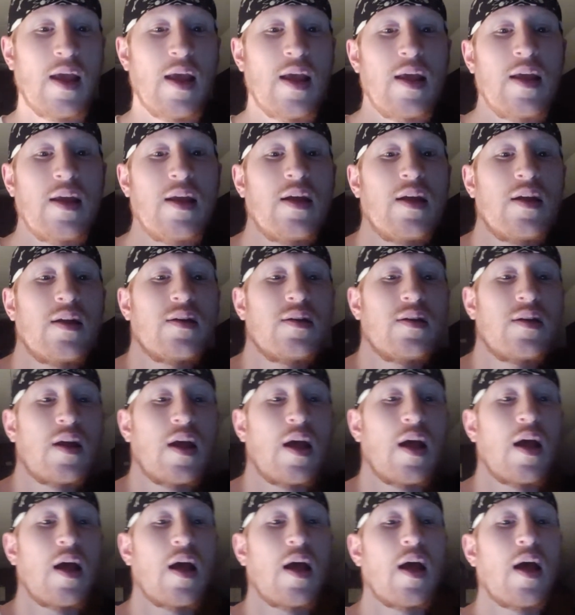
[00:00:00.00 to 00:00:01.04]
And
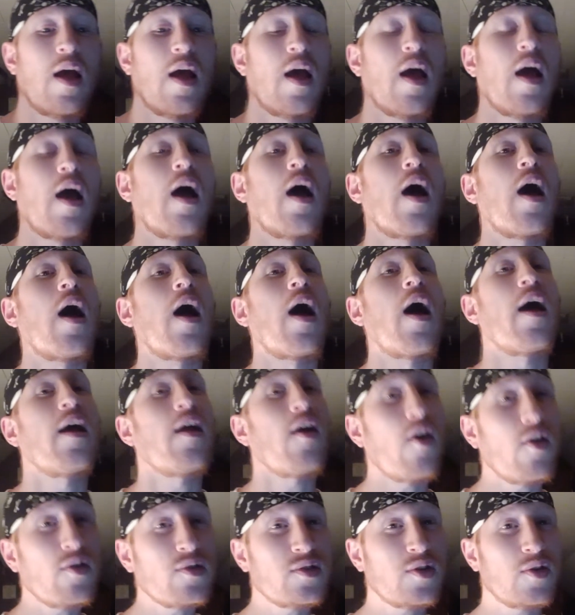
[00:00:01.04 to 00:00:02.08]
I
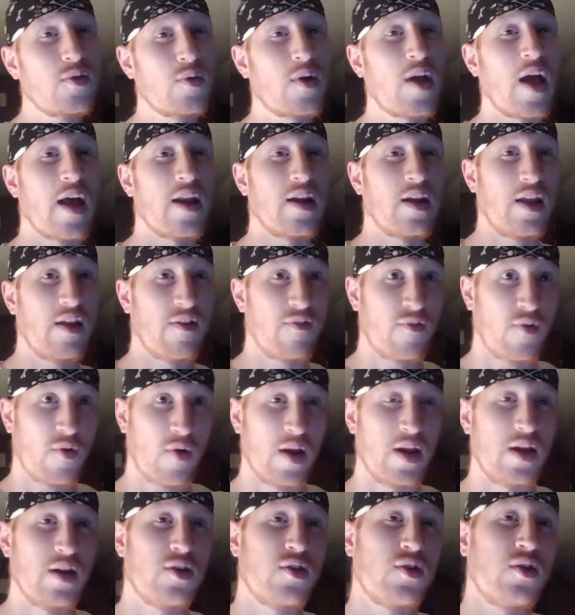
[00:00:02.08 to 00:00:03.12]
also got to give
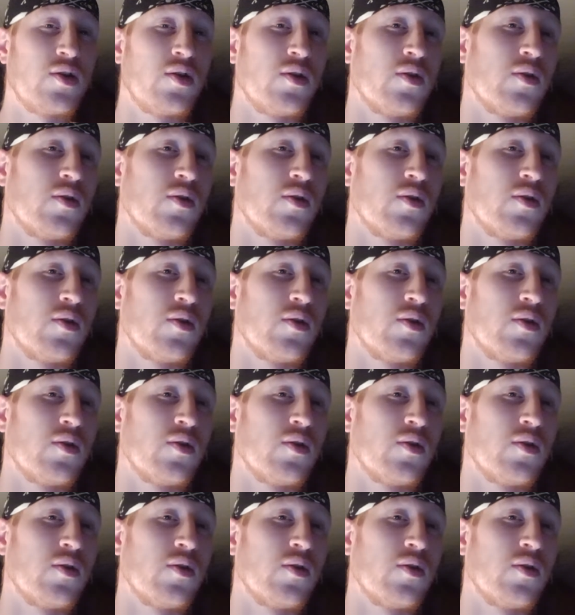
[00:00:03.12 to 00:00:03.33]
credit